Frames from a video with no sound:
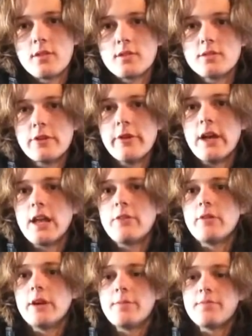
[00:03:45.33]
So
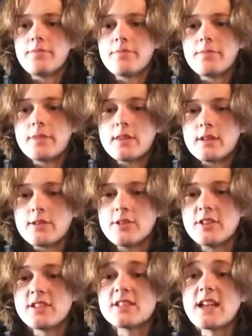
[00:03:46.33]
anyway,
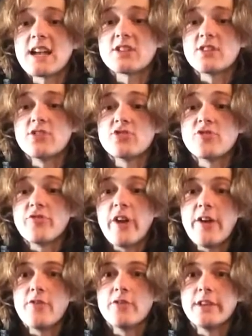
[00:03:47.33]
so this is actually the
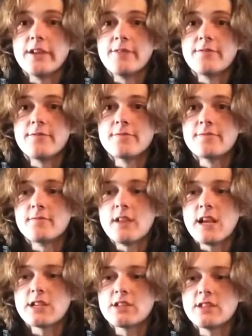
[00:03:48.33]
survival knife.
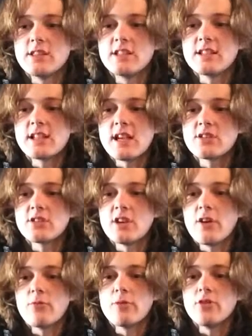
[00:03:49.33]
Actually, this is actually
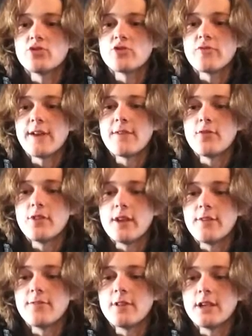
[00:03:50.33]
a real survival
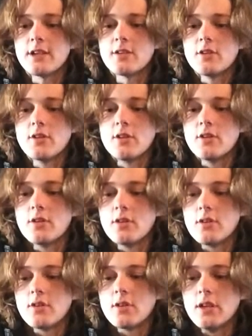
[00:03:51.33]
knife.
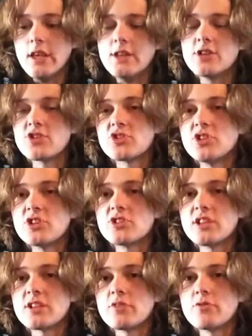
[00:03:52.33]
It just does
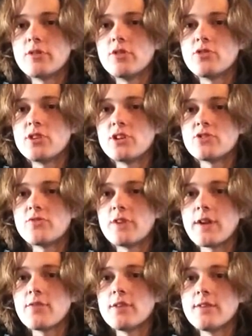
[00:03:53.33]
the real
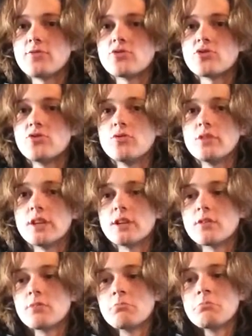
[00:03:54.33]
survival knives do.
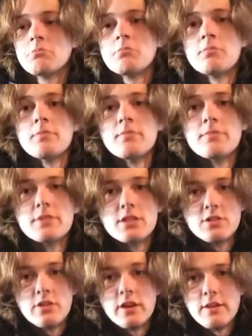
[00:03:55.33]

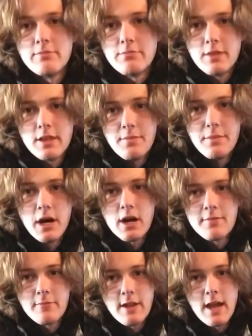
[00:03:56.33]
So in the
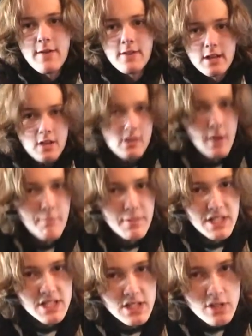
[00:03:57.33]
bottom we have a
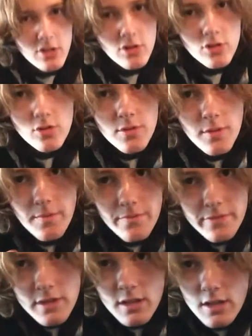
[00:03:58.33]
compass.
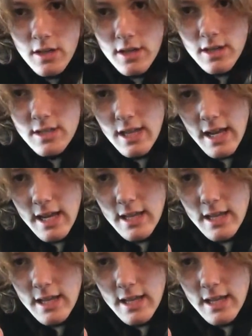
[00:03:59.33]
As